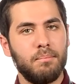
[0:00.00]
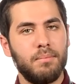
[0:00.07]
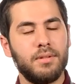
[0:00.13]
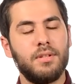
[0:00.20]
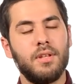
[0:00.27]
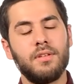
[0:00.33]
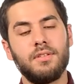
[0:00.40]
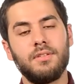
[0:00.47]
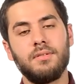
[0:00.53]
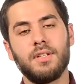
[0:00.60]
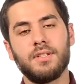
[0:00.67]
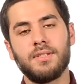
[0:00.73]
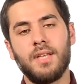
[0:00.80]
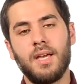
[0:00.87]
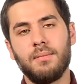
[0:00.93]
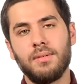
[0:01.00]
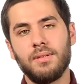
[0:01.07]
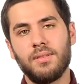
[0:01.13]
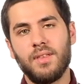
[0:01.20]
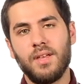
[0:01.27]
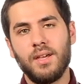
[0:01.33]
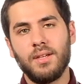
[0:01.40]
but then does that
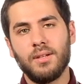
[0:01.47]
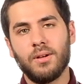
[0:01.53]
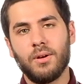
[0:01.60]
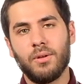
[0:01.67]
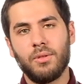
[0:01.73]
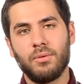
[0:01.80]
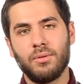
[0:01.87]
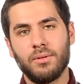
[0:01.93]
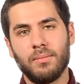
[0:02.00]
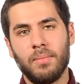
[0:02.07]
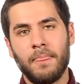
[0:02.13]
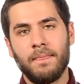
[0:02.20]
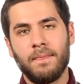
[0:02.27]
mean they are the